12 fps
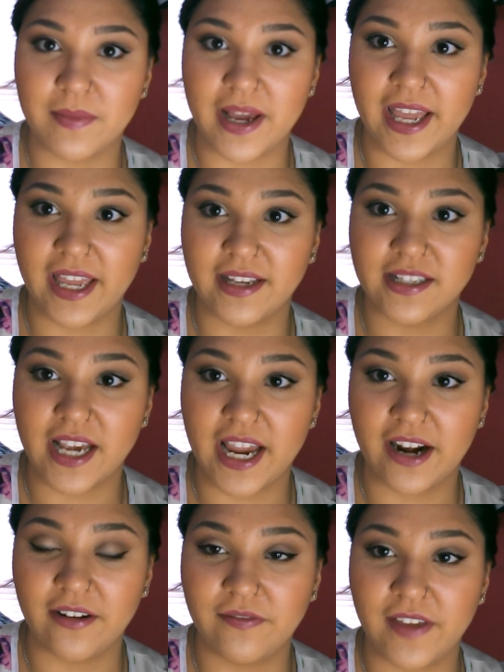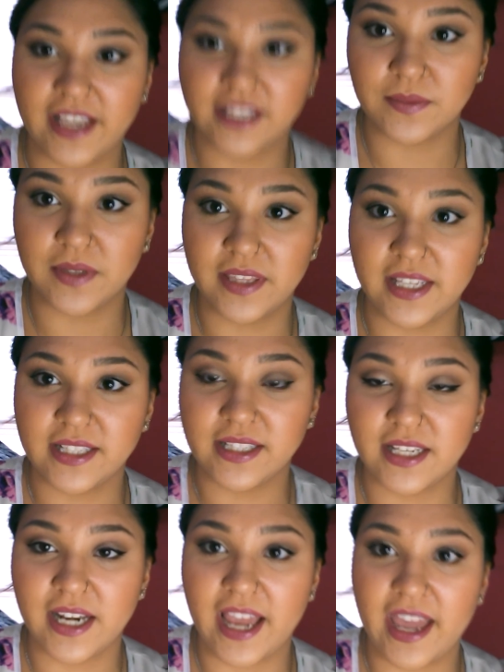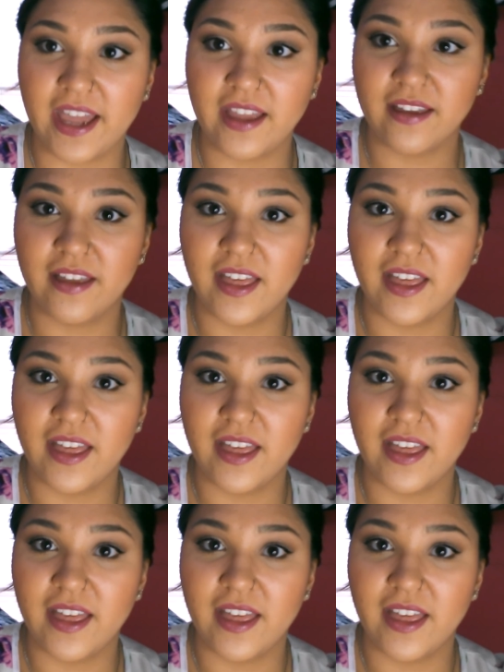my entire face with this today,